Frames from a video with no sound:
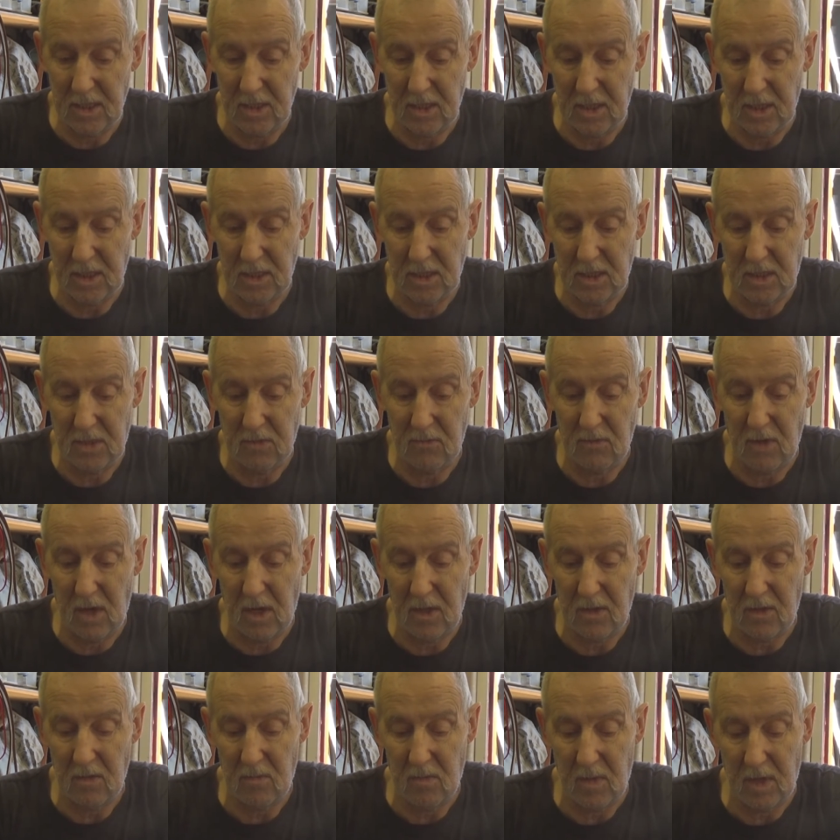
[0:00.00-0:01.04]
and it's
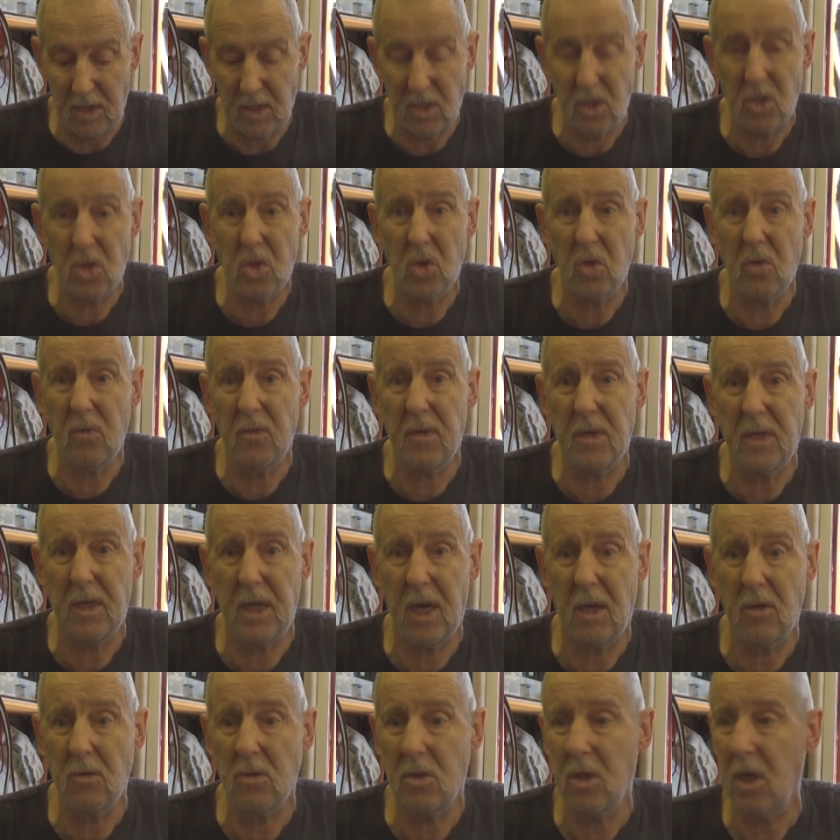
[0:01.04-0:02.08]
rather than making 2
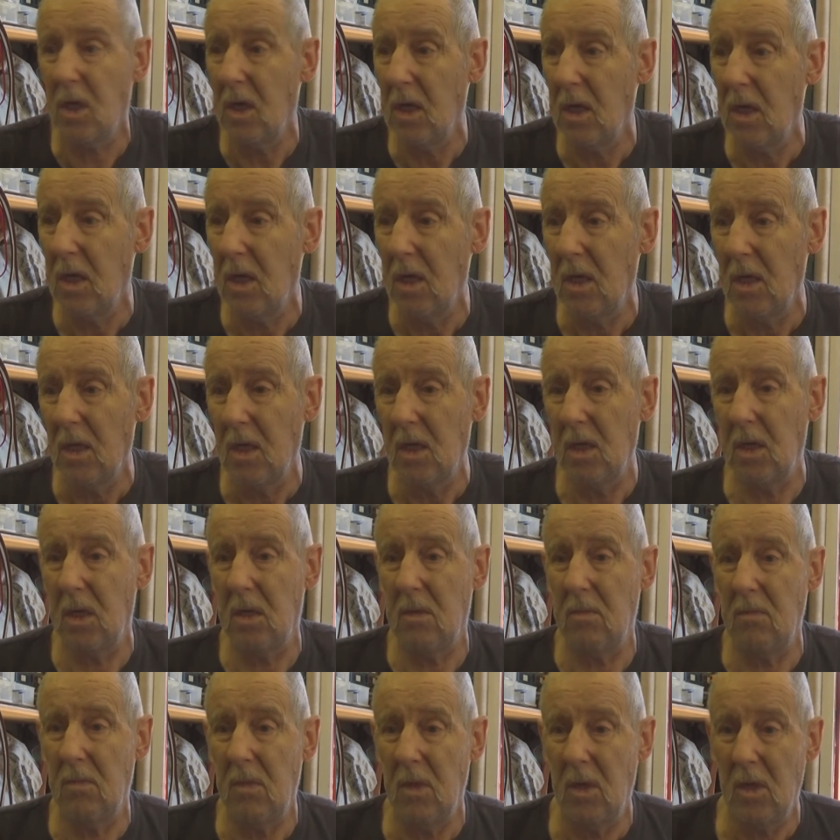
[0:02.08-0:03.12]
videos. I
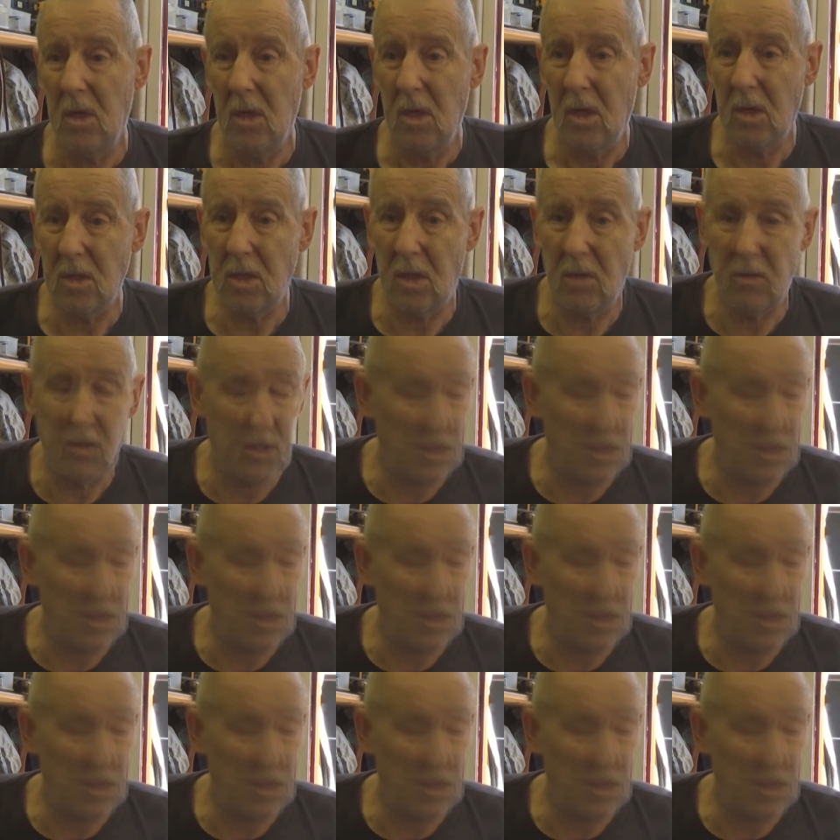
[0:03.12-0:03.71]
don't